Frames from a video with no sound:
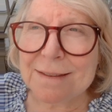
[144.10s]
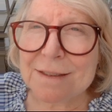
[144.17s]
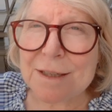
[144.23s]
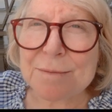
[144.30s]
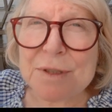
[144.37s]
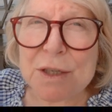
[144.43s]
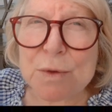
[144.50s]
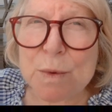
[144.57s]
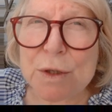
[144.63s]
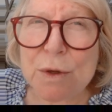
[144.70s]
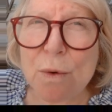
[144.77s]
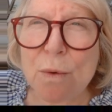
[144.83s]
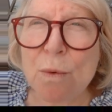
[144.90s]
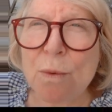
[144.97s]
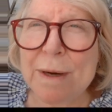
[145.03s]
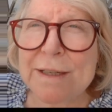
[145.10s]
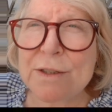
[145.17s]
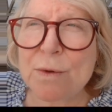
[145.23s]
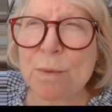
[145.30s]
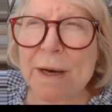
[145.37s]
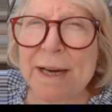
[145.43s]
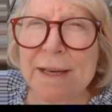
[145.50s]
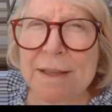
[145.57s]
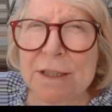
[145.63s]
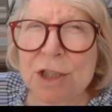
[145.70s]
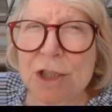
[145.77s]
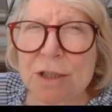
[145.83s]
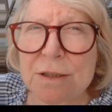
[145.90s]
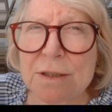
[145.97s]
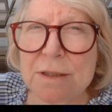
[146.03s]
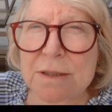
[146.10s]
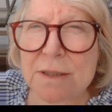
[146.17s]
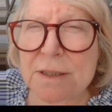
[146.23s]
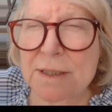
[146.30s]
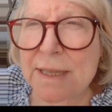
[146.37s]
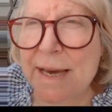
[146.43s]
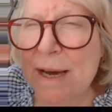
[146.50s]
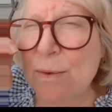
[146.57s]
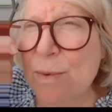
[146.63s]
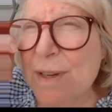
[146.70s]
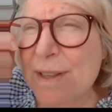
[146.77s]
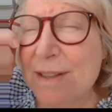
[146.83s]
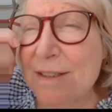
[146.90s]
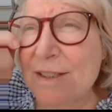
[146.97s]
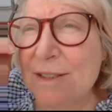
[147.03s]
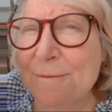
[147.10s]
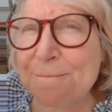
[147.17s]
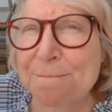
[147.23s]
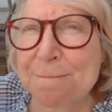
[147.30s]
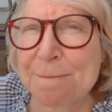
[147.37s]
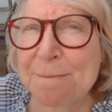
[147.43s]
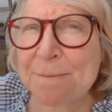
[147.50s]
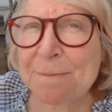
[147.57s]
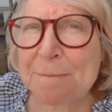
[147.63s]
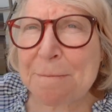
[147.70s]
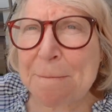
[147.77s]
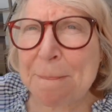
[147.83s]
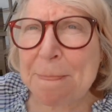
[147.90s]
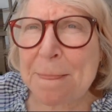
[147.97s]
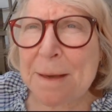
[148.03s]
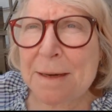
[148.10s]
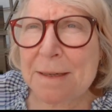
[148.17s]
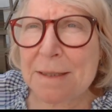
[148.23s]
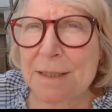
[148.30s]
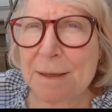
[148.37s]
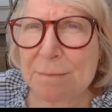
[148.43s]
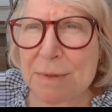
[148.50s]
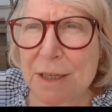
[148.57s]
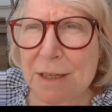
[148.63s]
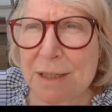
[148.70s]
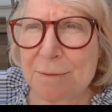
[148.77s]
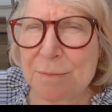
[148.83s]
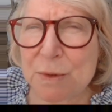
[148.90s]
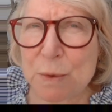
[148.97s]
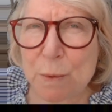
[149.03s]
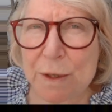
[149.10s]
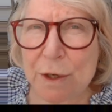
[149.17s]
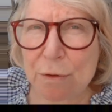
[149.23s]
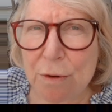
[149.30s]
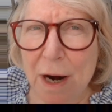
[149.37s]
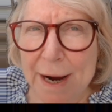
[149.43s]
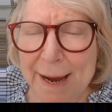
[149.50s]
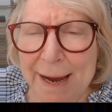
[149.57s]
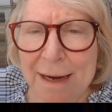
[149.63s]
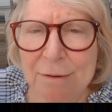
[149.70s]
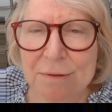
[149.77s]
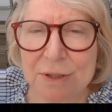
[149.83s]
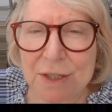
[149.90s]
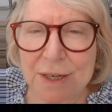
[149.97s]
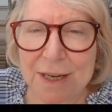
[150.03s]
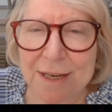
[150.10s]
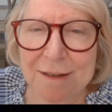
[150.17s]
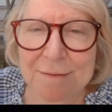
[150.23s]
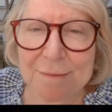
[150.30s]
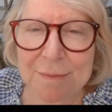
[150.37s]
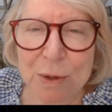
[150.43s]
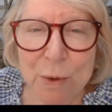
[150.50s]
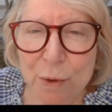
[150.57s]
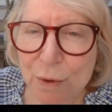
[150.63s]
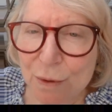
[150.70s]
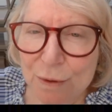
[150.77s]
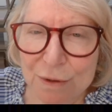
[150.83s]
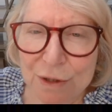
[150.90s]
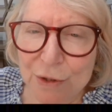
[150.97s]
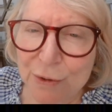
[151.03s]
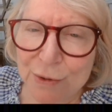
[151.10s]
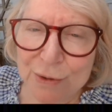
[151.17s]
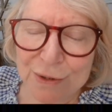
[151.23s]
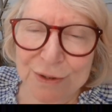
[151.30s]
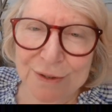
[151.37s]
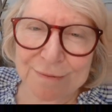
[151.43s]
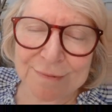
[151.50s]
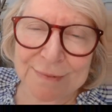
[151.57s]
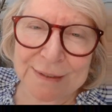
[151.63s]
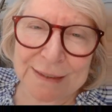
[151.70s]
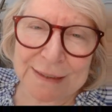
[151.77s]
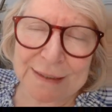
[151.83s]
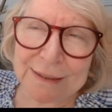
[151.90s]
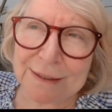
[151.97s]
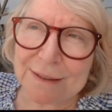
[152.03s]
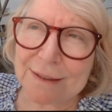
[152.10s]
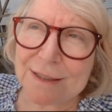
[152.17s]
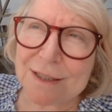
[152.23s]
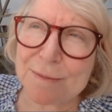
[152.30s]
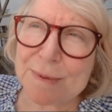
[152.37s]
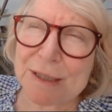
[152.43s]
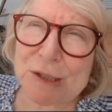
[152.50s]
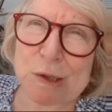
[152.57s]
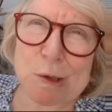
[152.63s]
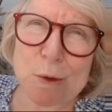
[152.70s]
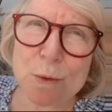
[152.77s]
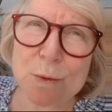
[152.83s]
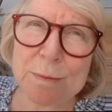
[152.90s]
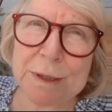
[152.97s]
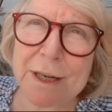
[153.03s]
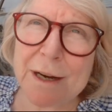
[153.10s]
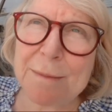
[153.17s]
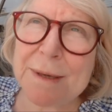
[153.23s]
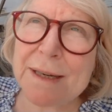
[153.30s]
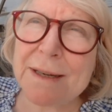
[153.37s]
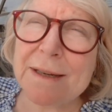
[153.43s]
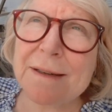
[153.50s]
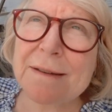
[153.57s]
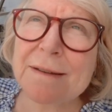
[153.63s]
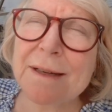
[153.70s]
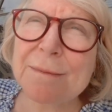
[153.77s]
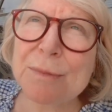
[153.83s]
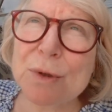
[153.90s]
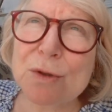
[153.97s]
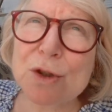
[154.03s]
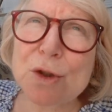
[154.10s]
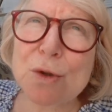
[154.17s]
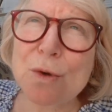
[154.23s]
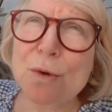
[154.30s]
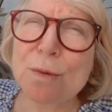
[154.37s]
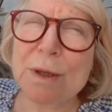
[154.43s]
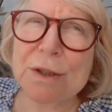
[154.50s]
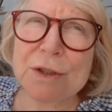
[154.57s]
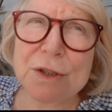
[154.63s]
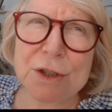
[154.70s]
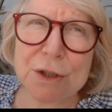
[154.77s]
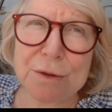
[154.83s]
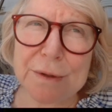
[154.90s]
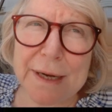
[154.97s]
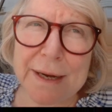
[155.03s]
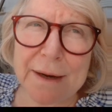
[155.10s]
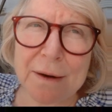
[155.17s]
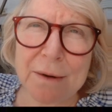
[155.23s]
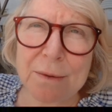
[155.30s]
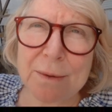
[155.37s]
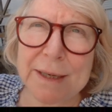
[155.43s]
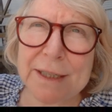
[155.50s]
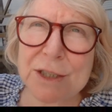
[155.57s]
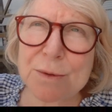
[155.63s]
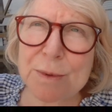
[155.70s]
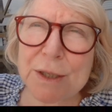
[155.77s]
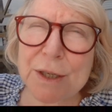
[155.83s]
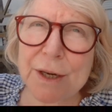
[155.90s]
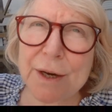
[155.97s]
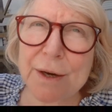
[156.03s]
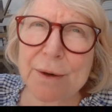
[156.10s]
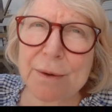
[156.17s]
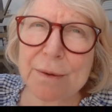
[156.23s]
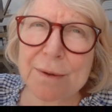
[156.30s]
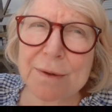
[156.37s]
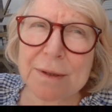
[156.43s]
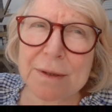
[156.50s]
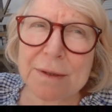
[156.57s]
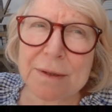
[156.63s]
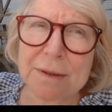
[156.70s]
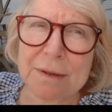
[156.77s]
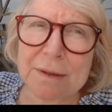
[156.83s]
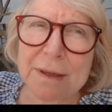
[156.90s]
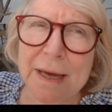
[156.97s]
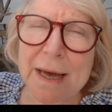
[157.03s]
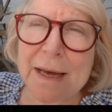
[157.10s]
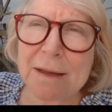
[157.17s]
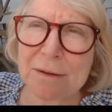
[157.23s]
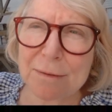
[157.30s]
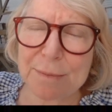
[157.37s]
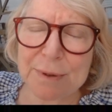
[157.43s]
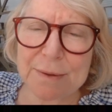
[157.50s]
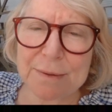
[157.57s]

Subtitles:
Sometimes we're not always aware that Jesus is there with us. Sometimes we cry out to him, Lord, Lord, there's a big storm coming, I'm not sure what to do now, where do we go, help.